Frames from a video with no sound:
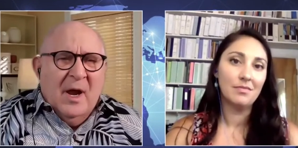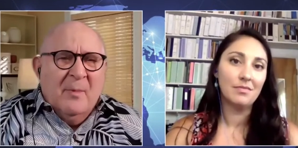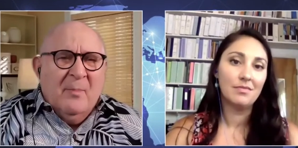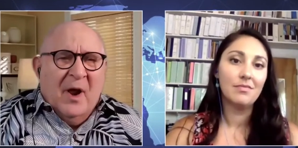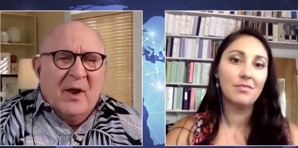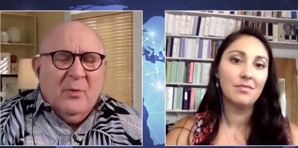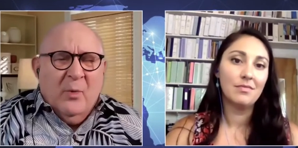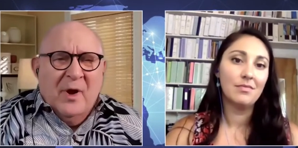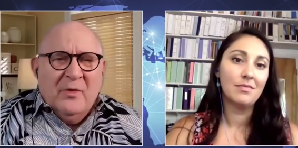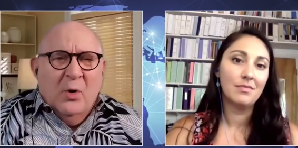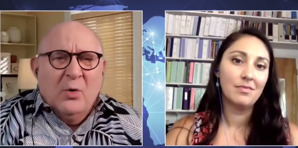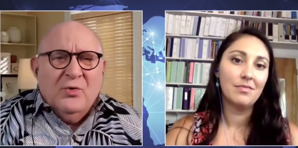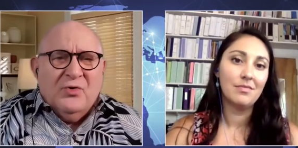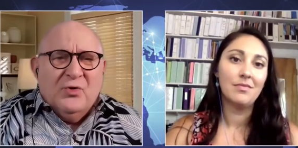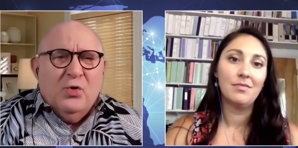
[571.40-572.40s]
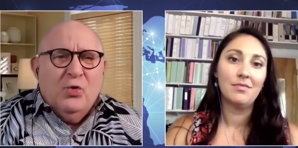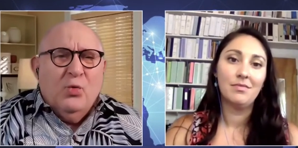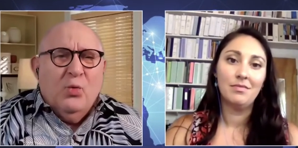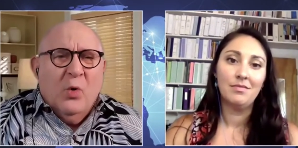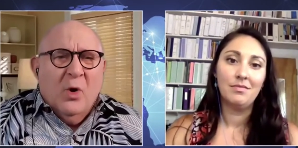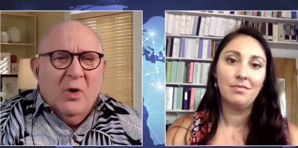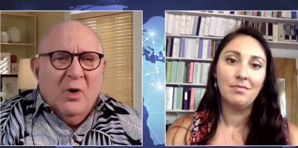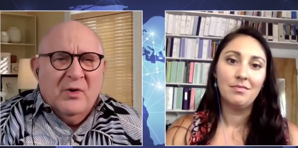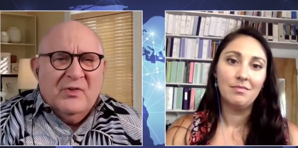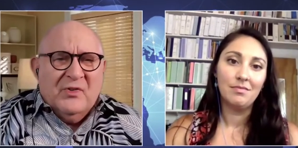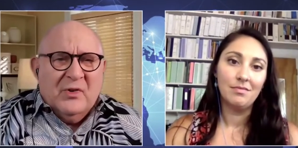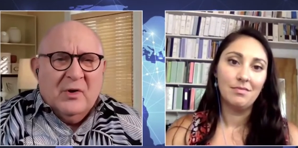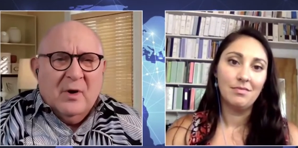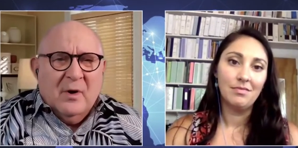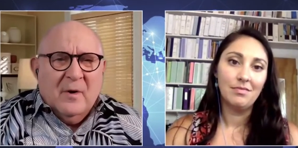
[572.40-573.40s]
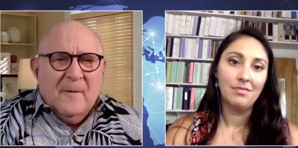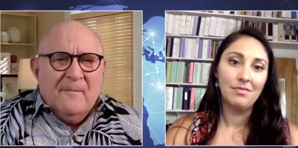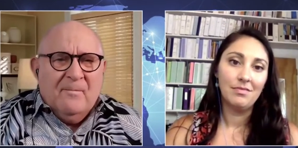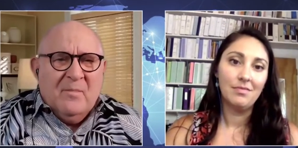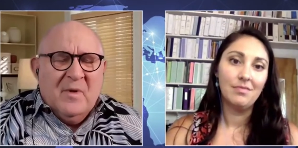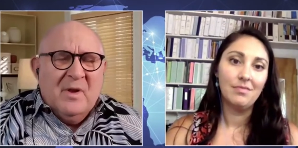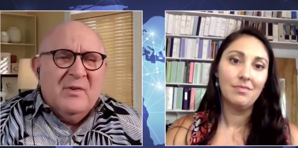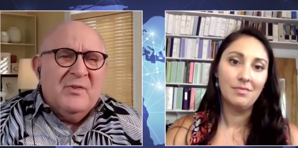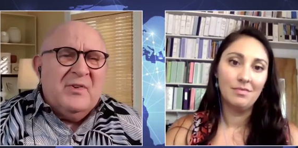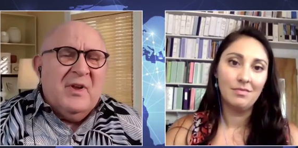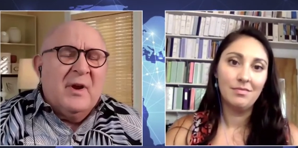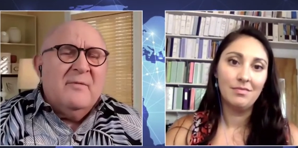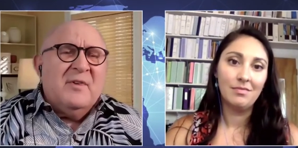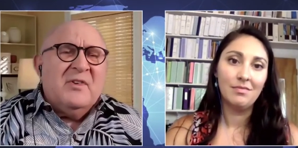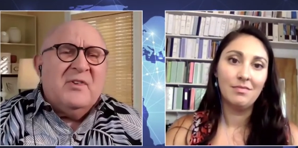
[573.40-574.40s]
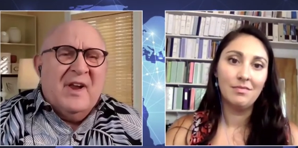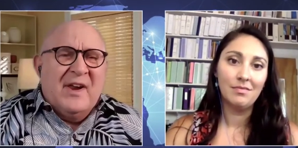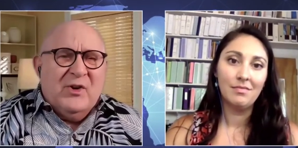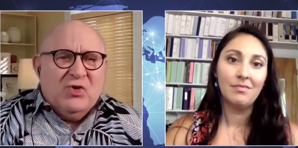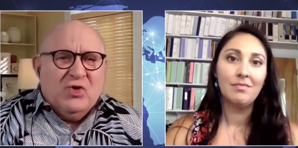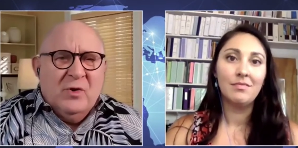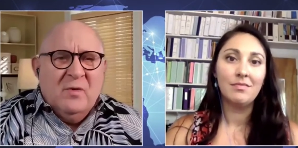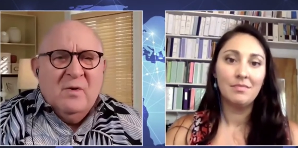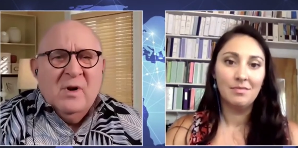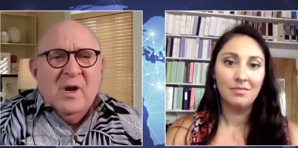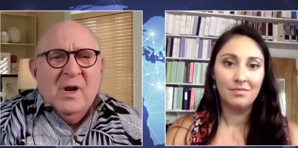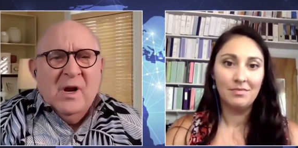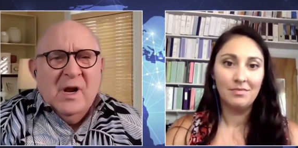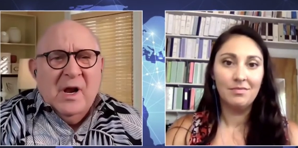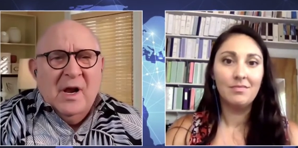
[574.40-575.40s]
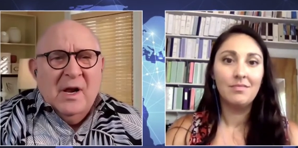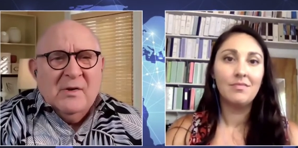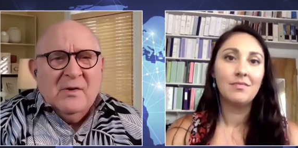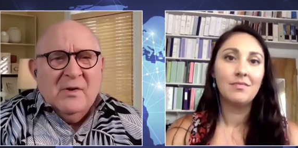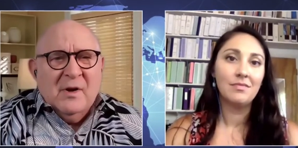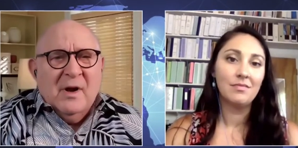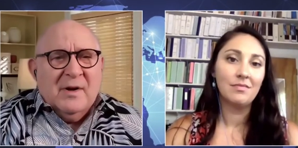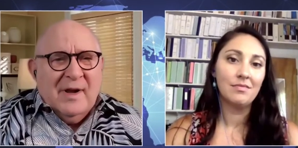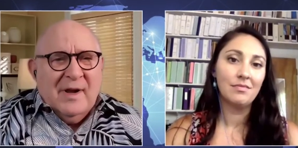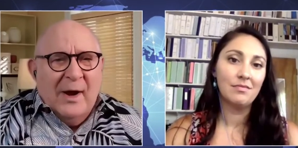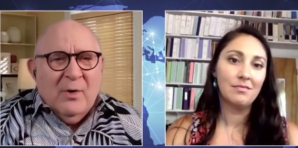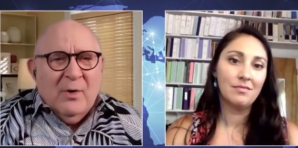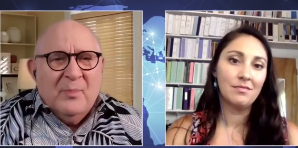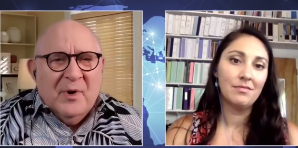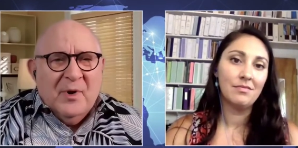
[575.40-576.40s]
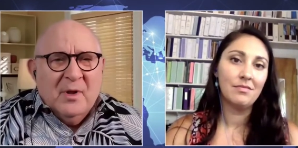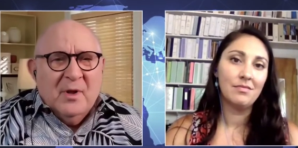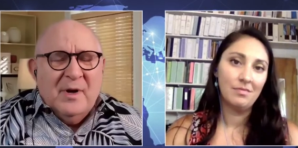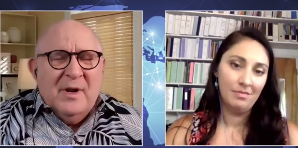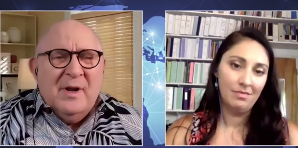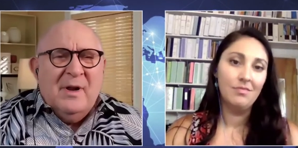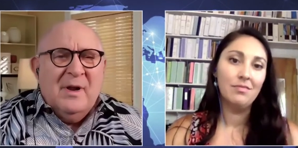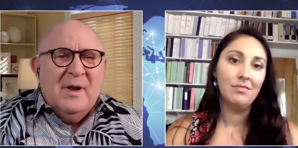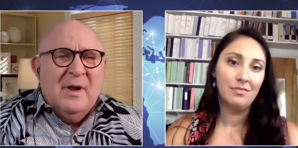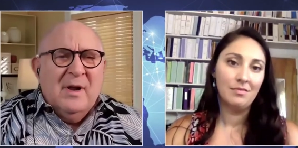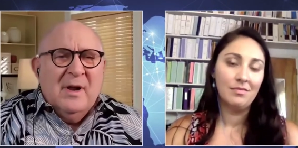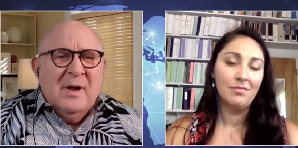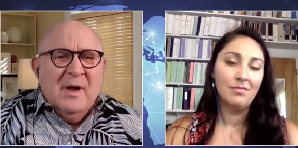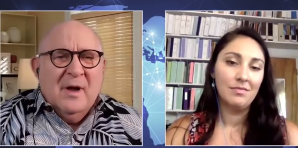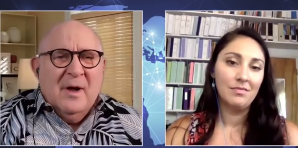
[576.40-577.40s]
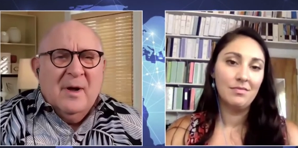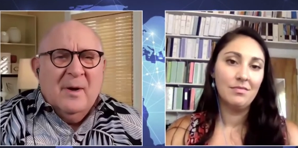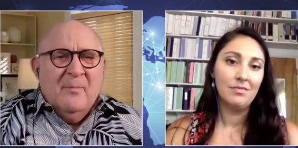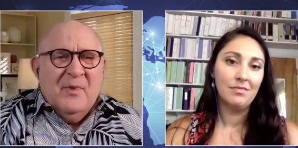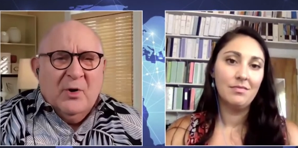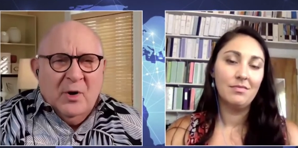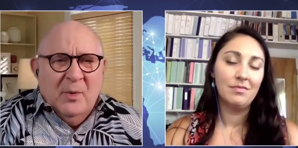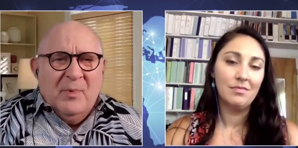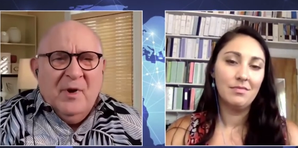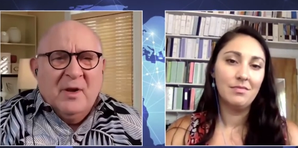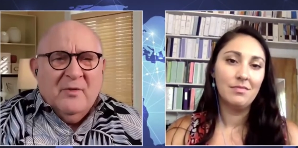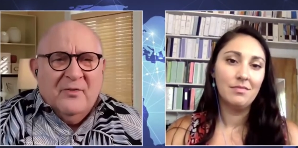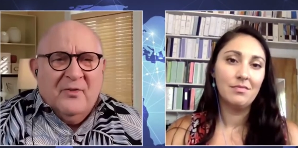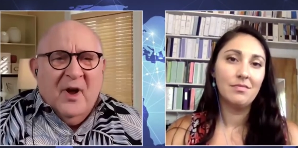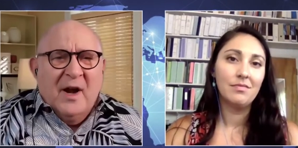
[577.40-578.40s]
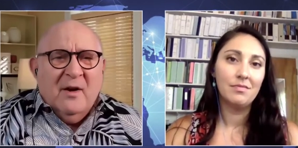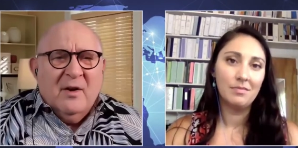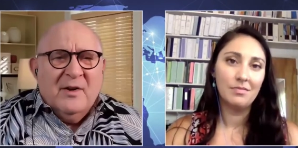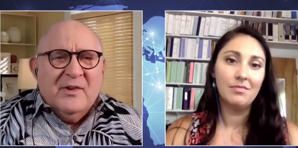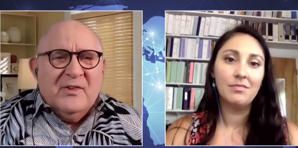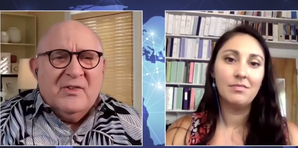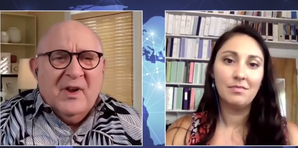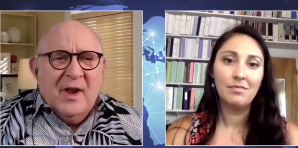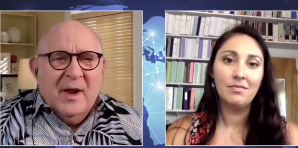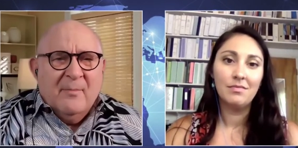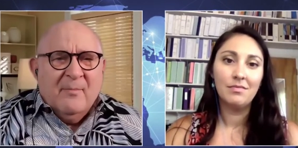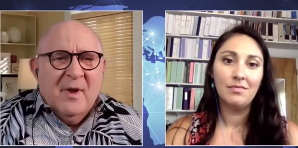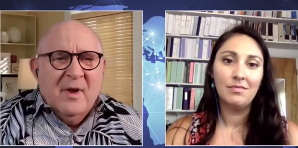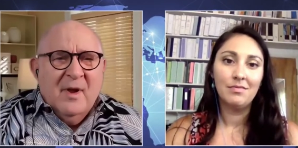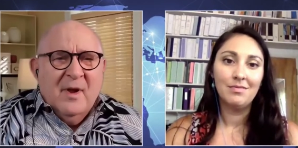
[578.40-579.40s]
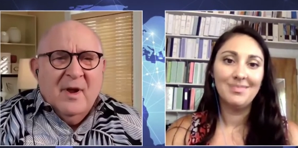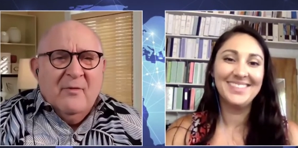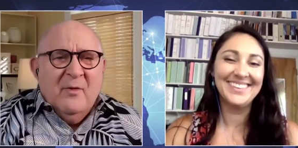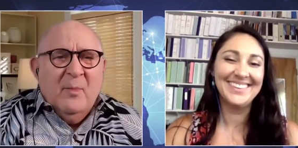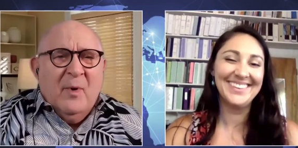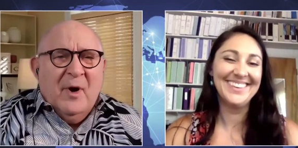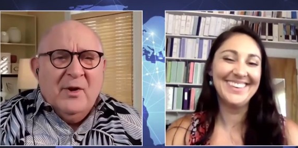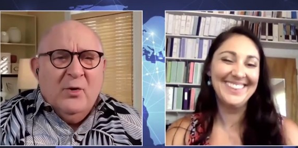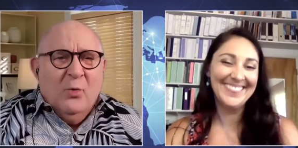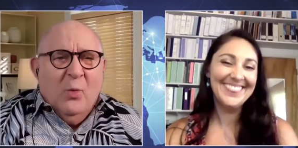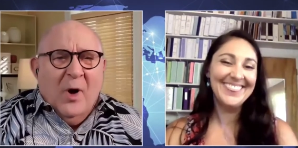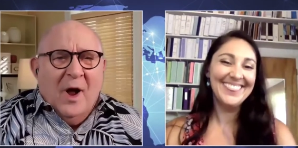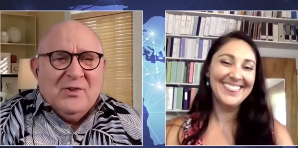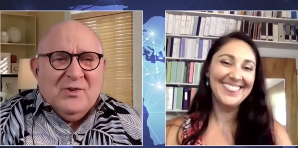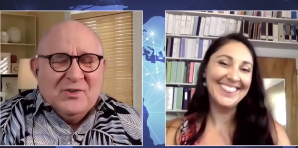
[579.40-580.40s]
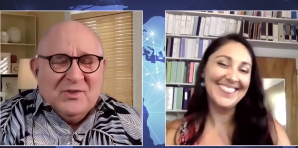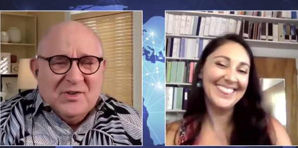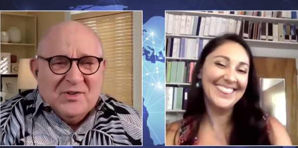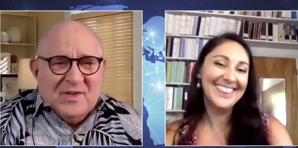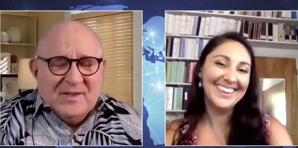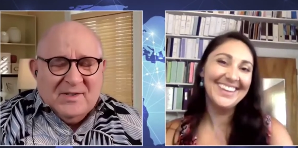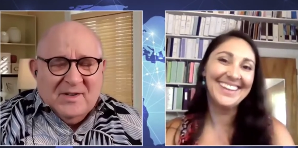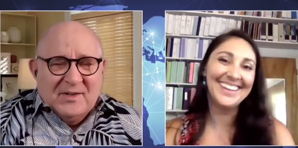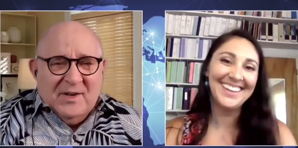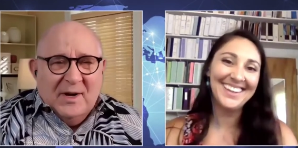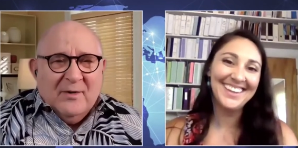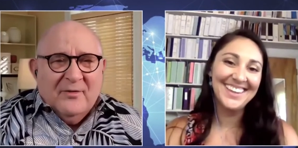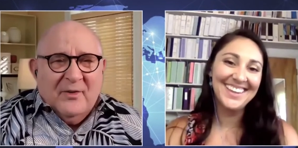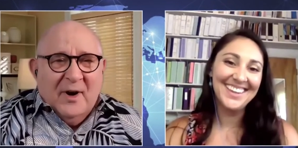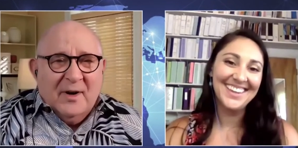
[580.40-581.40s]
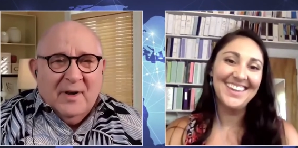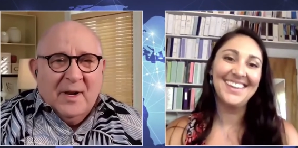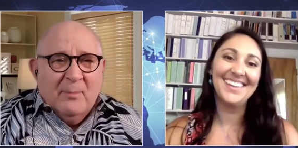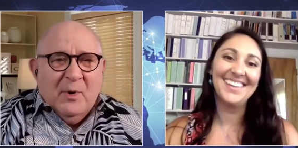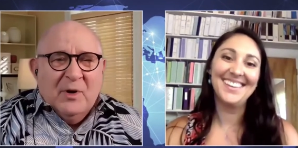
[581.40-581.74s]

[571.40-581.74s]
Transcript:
Speaker 1: And by the way, those two words, um, incentivization and uh, accountability, um, they're going to be on the final exam everybody who watches this has to take a final answer.